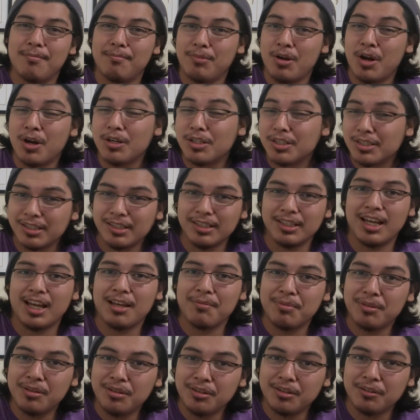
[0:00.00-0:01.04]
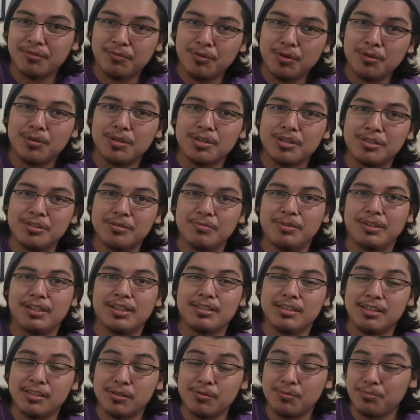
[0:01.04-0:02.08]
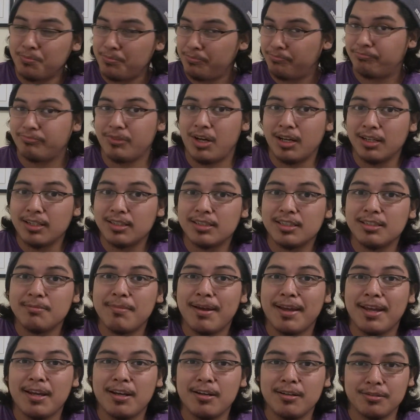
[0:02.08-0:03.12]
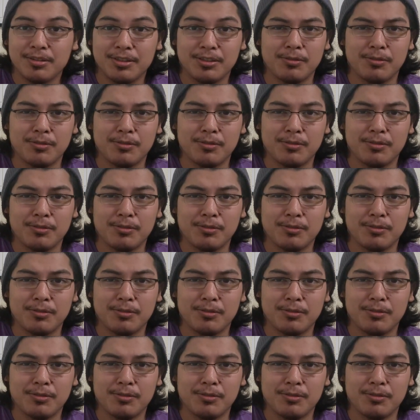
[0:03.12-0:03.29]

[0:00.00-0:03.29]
personally, I've been looking forward to, because these are honestly my heroes.